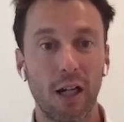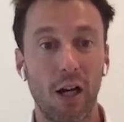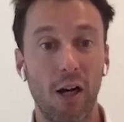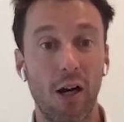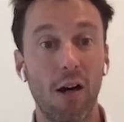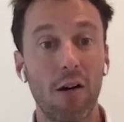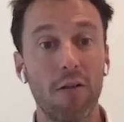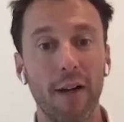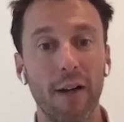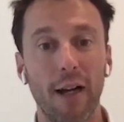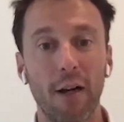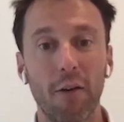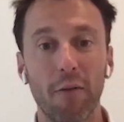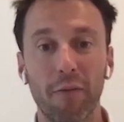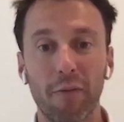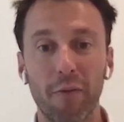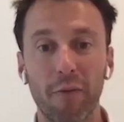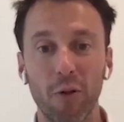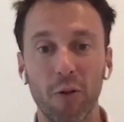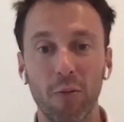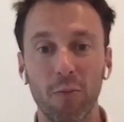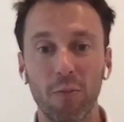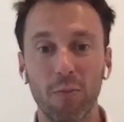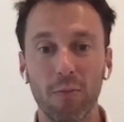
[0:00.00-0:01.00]
carve out
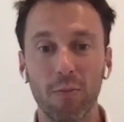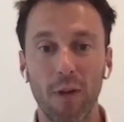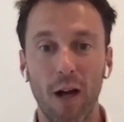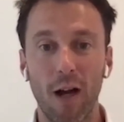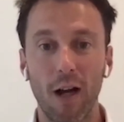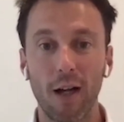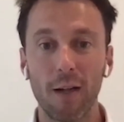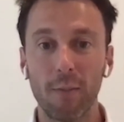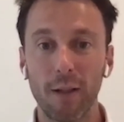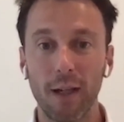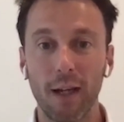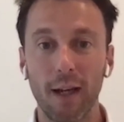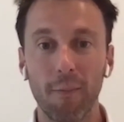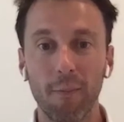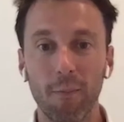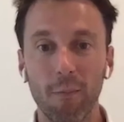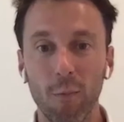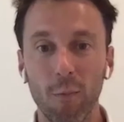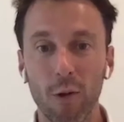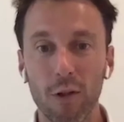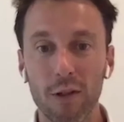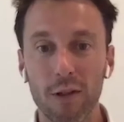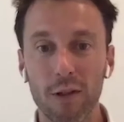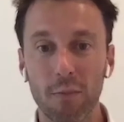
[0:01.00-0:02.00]
from
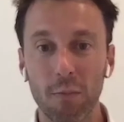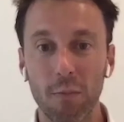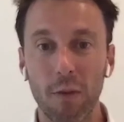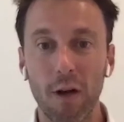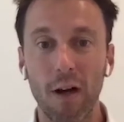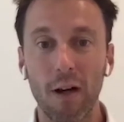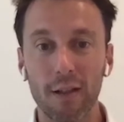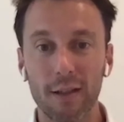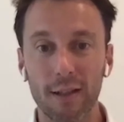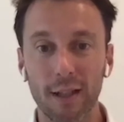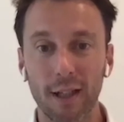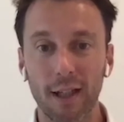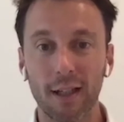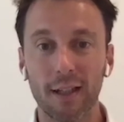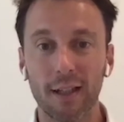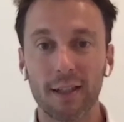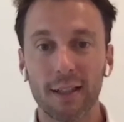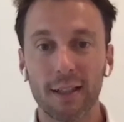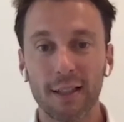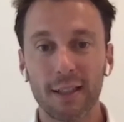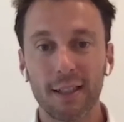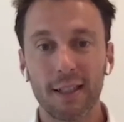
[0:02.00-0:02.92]
IBM Watson Marketing